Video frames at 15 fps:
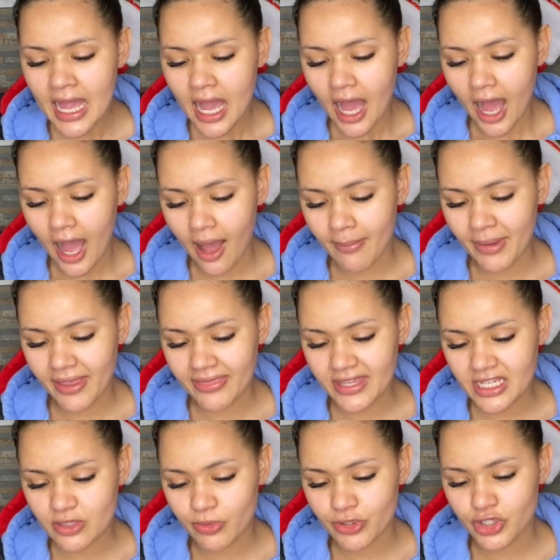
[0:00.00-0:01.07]
Um, and
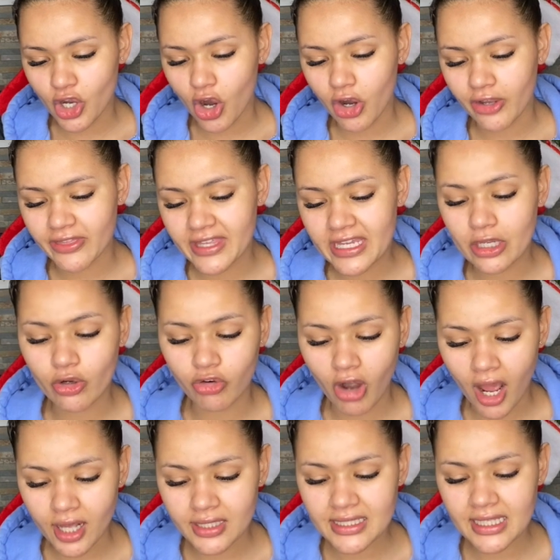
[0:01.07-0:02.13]
these ones are the
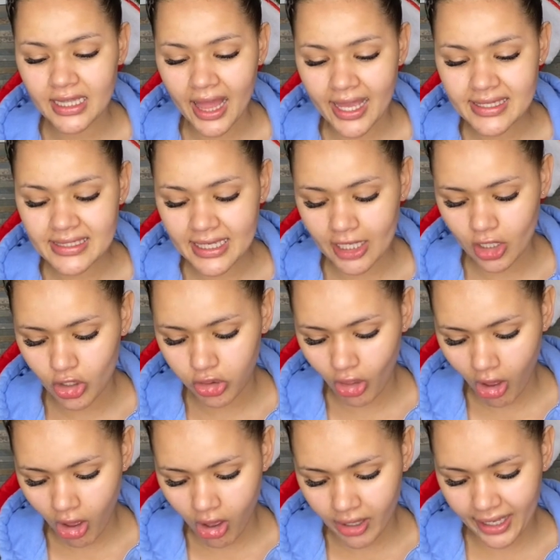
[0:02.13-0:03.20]
Crocs Classic
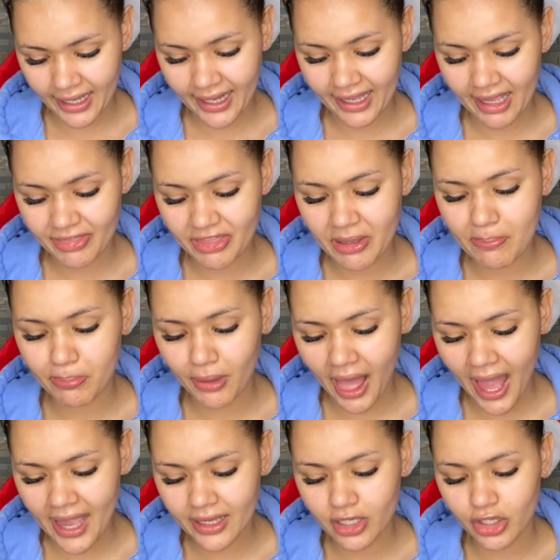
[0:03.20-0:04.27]
Clog, and I got the
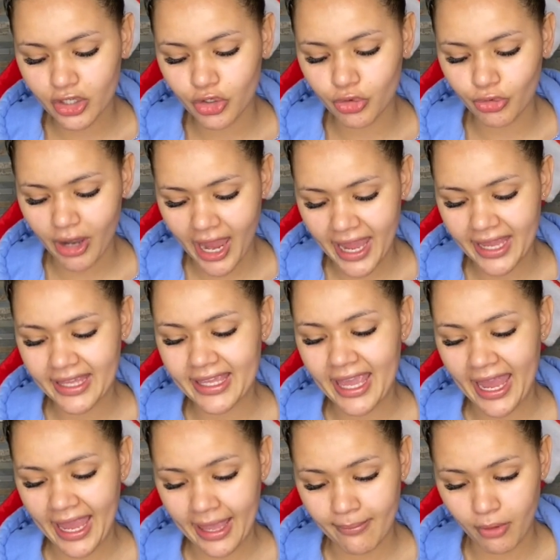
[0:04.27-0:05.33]
black gray
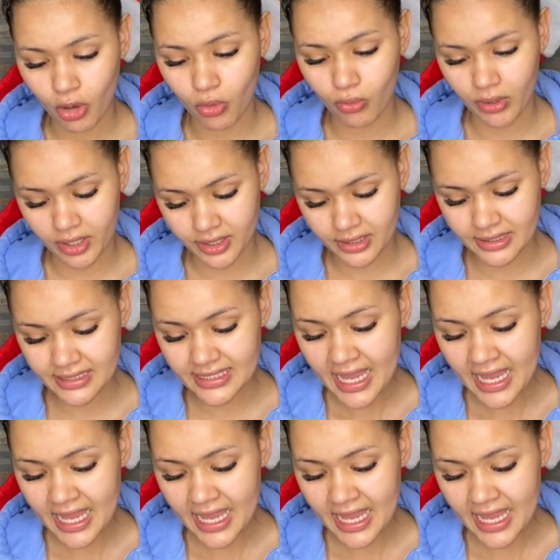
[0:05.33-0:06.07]
camo ones.